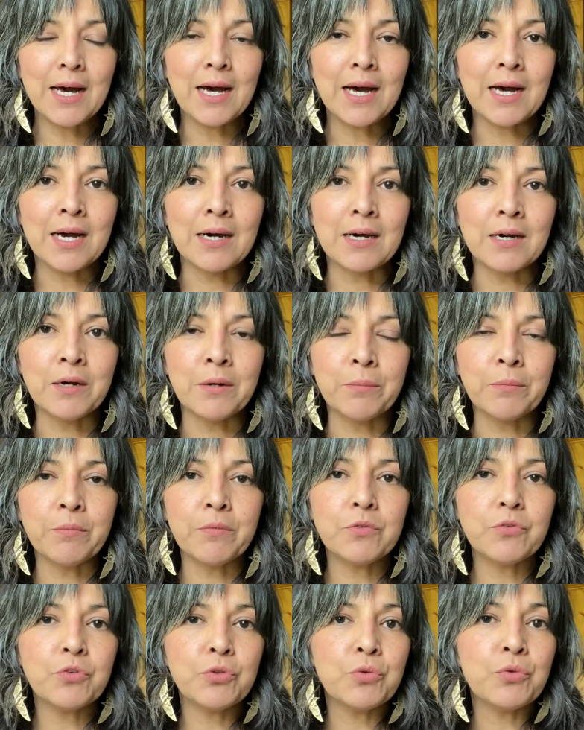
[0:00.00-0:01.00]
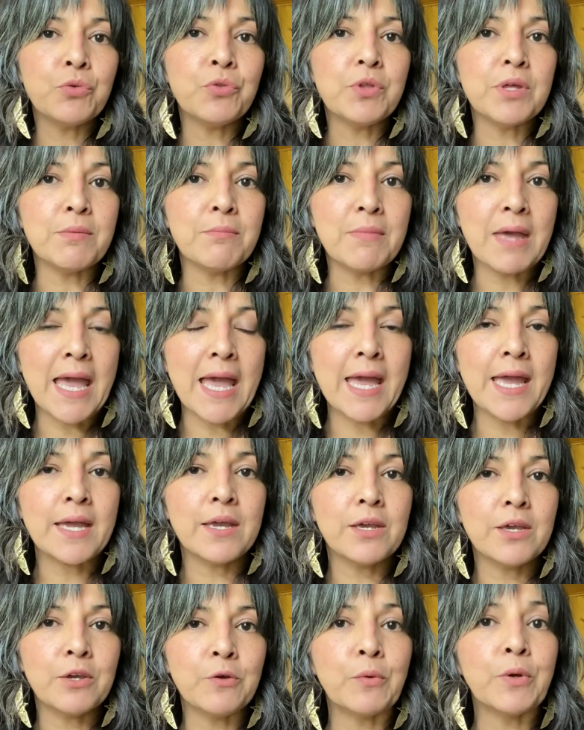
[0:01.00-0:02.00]
um, to the May
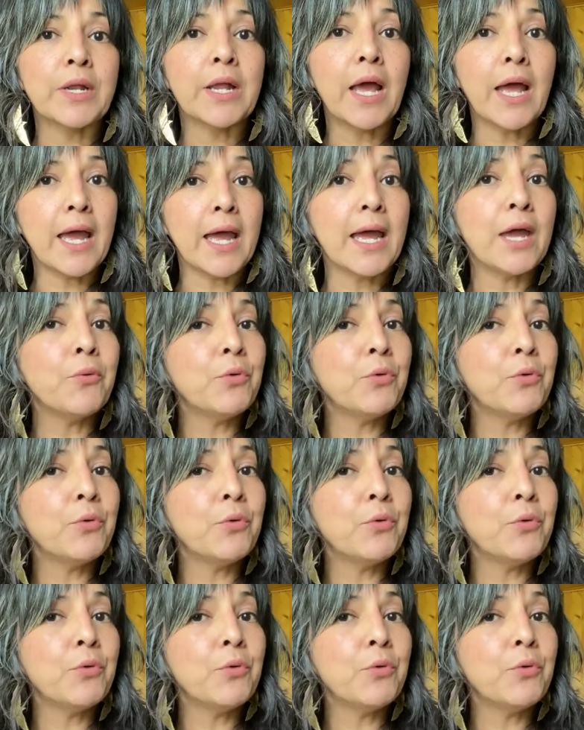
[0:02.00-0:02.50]
Q&A